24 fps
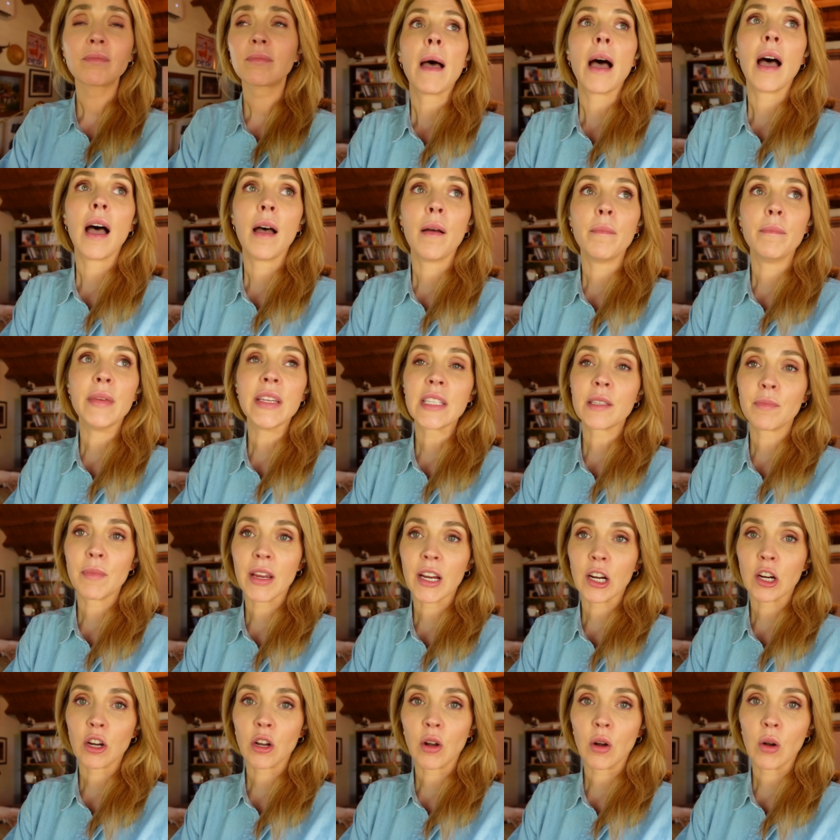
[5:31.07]
Uh, Miss
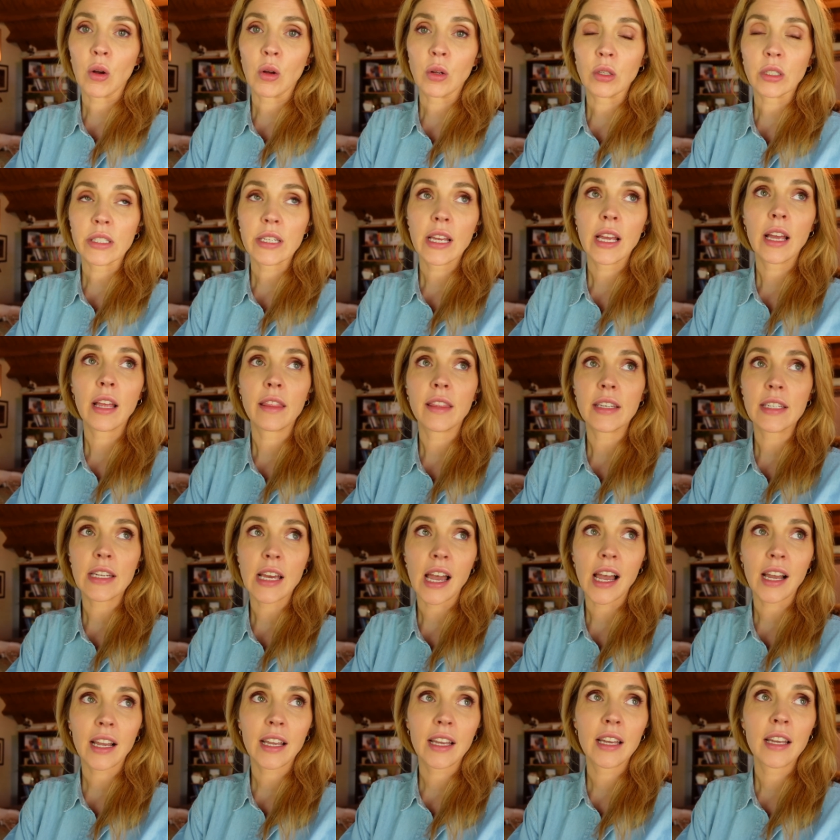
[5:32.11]
Marigold, the
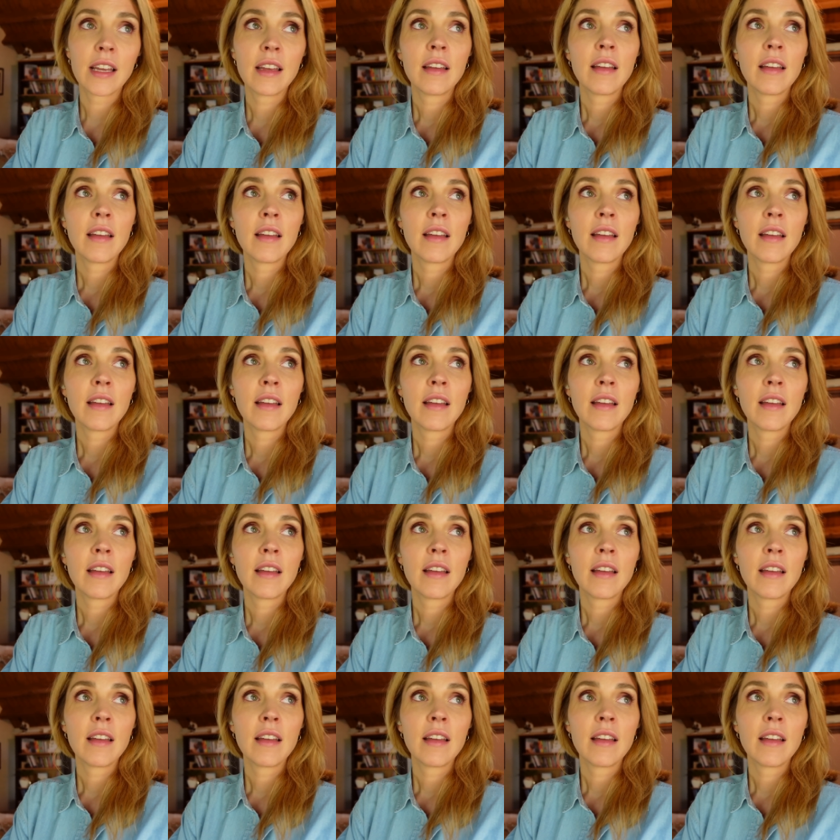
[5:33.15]
duck,